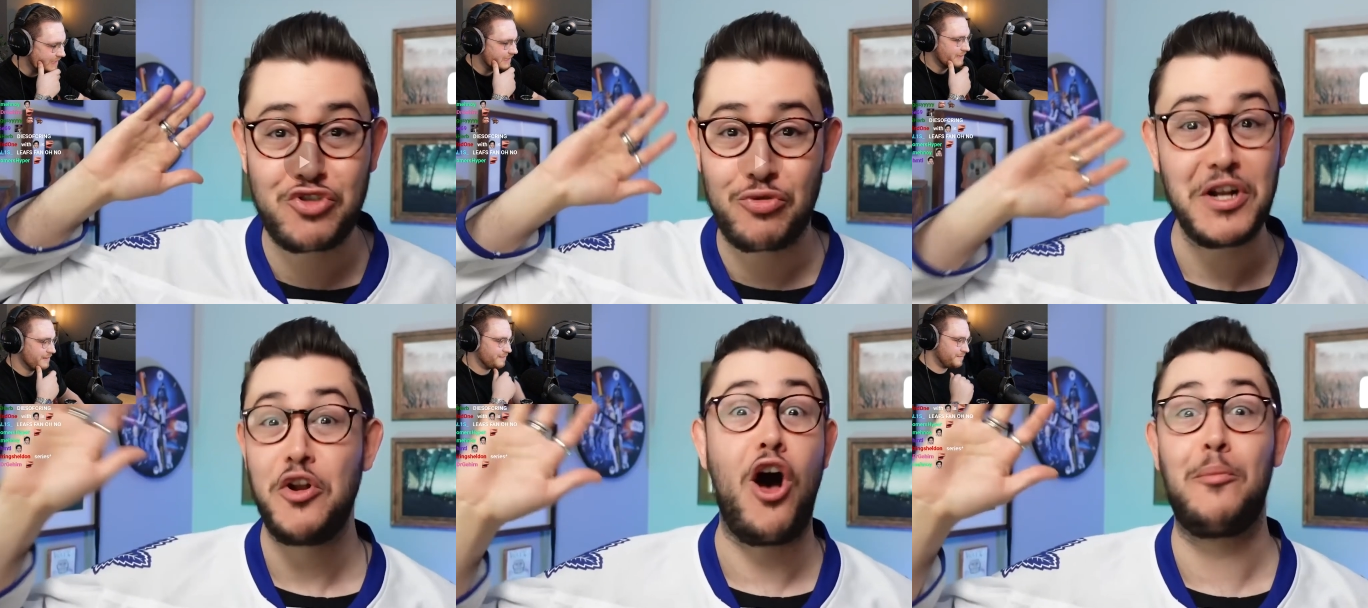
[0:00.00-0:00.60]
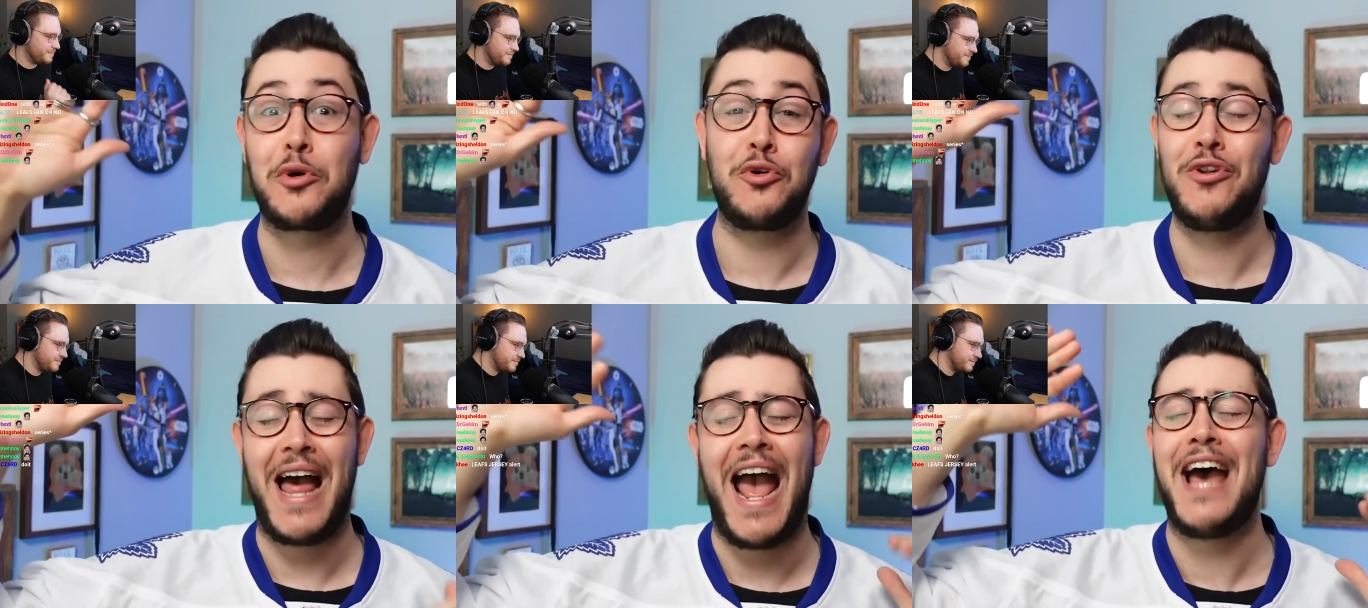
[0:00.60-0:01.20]

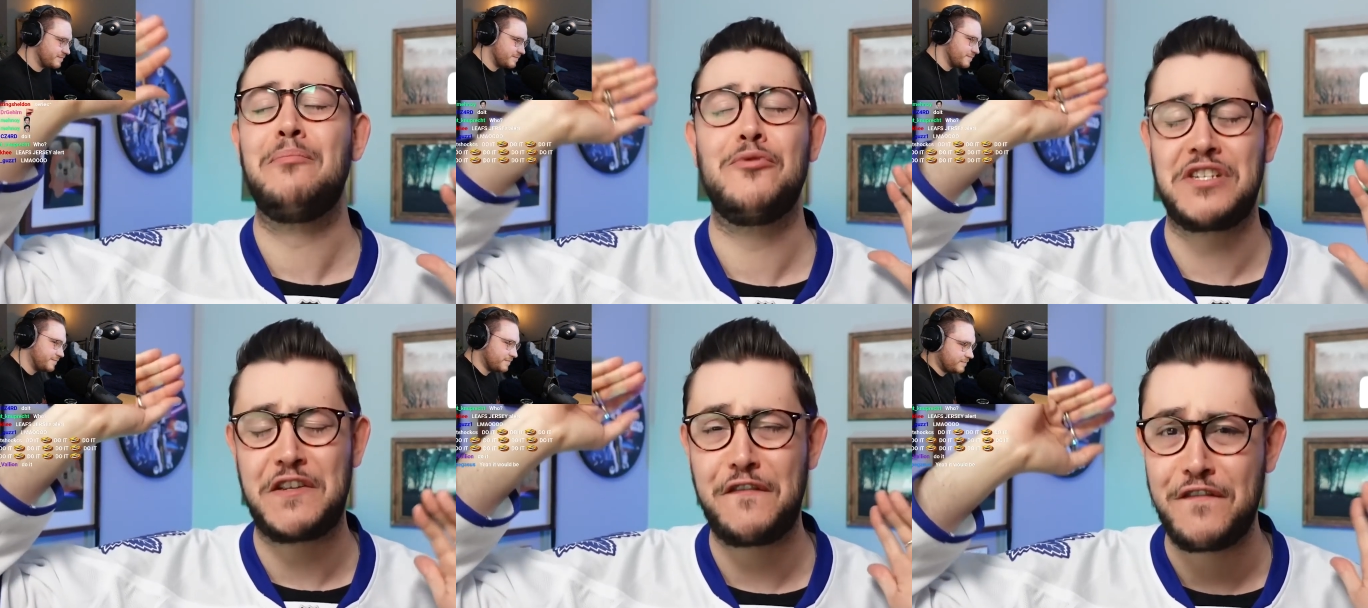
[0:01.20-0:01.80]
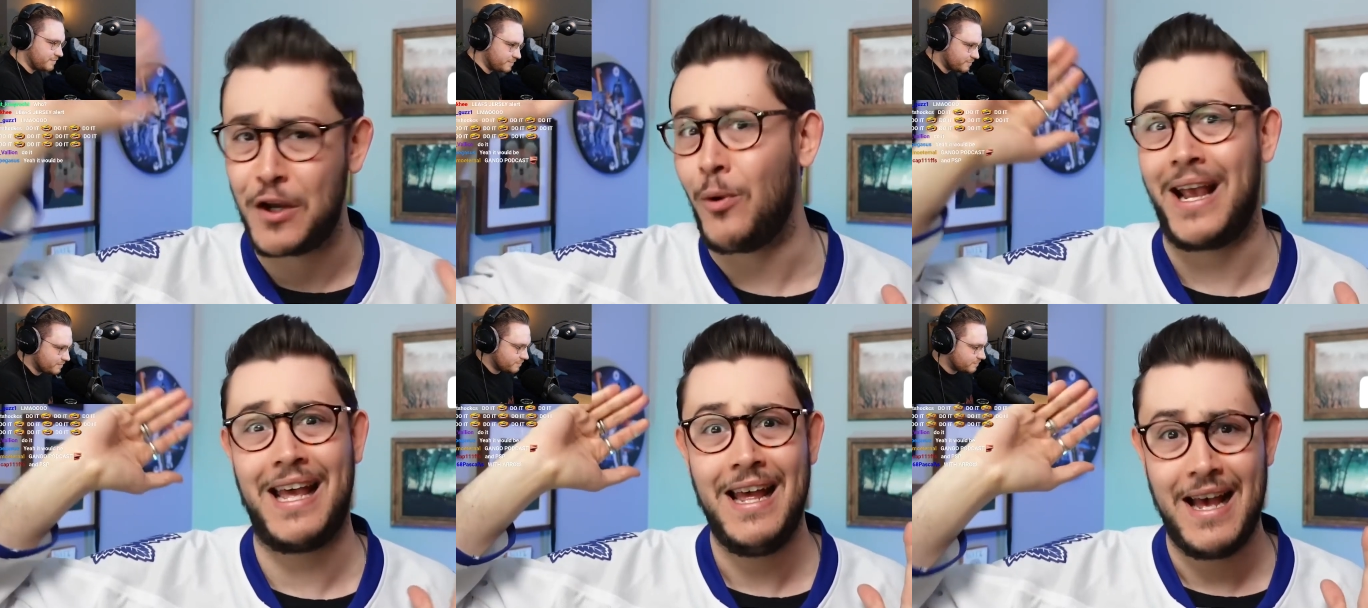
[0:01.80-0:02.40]
Speaker 1: Astronomical,
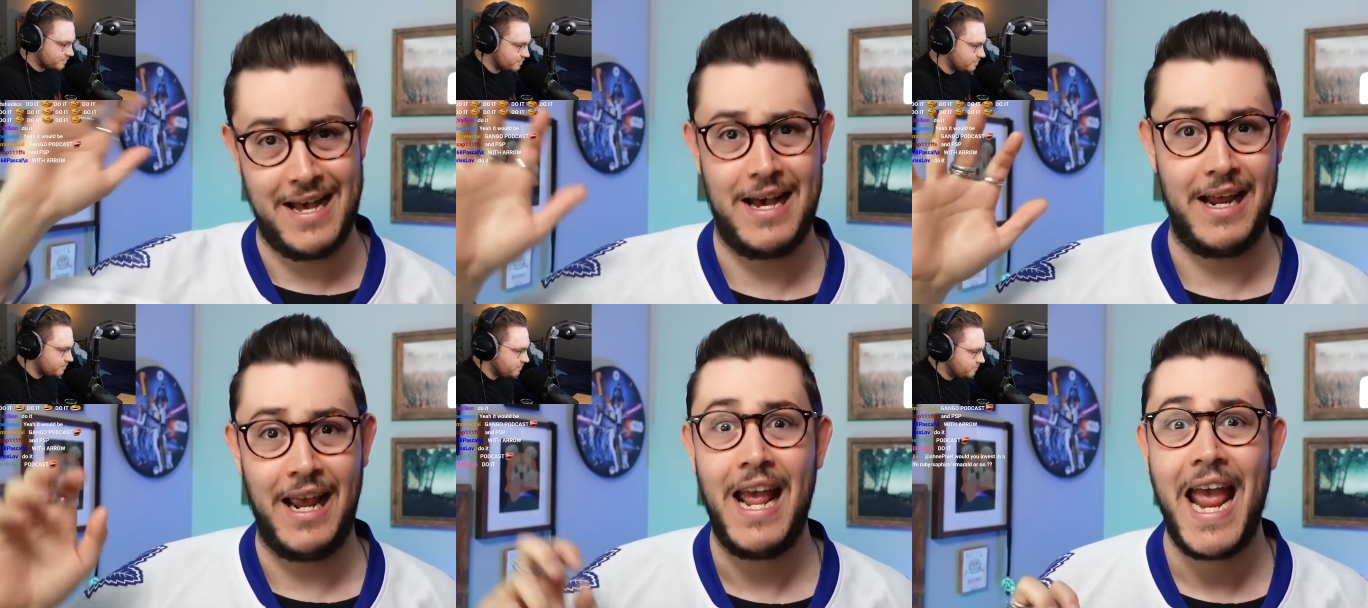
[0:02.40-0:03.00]
atmospheric high.